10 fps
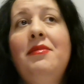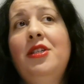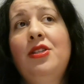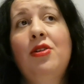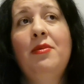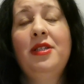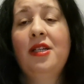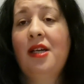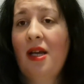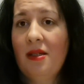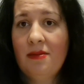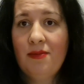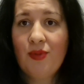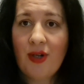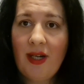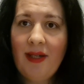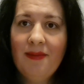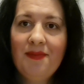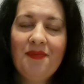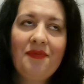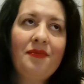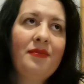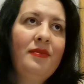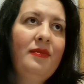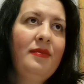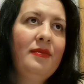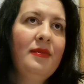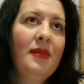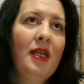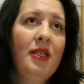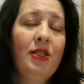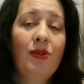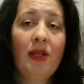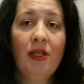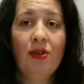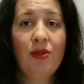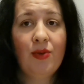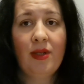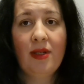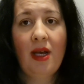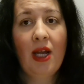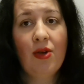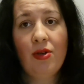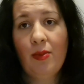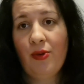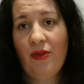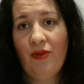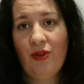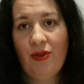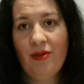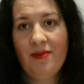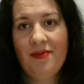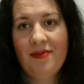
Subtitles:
She told me she can't pray. I said, okay, don't worry. I'm gonna pray for you.